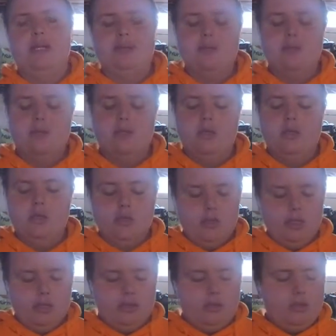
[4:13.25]
insert.
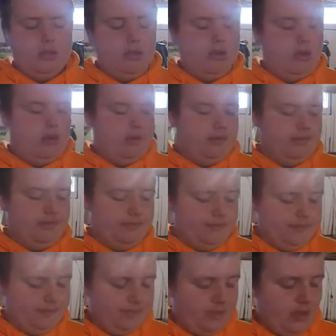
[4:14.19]
So
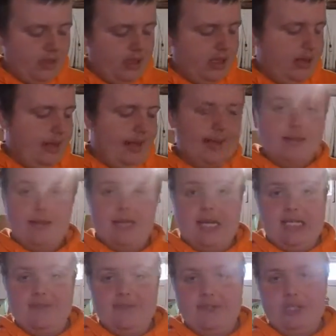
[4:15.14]
that's a
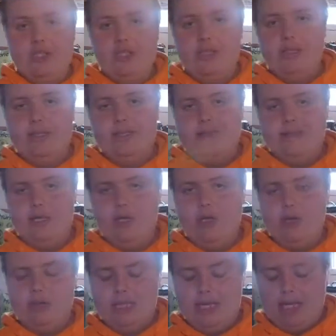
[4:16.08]
nice feature that these
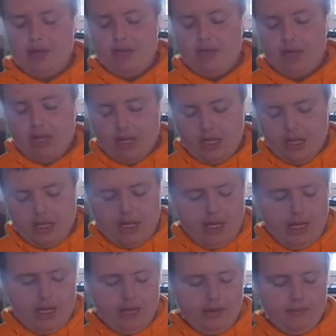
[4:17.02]
arrows have.
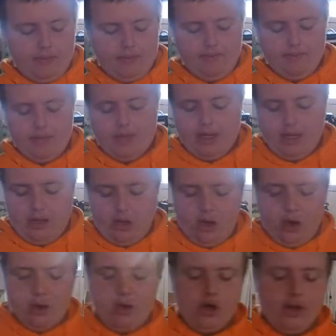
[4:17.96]
And
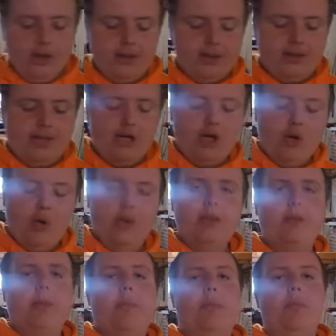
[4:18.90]
all in all, this arrow
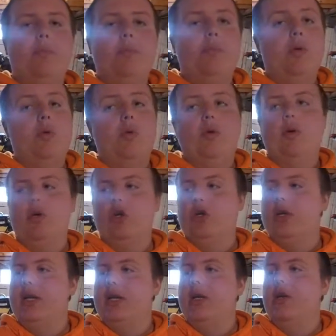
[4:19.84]
is a real
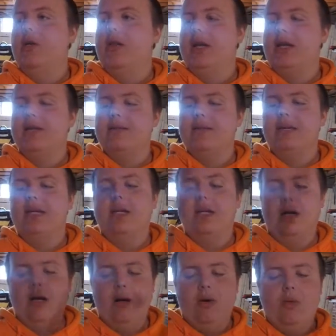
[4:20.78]
good arrow. Like I said,
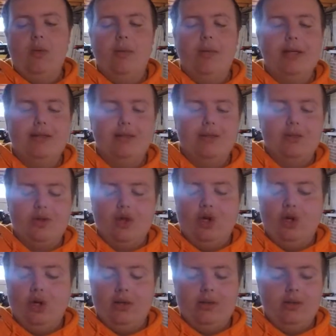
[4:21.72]
what makes it
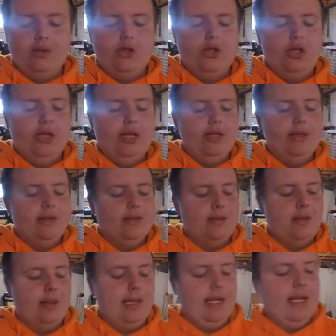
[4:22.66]
strong and sturdy is
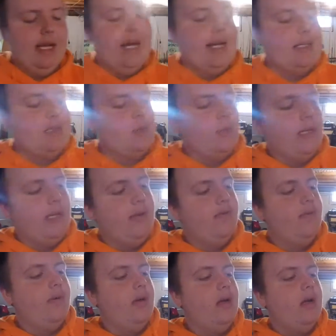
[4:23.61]
the X-Weave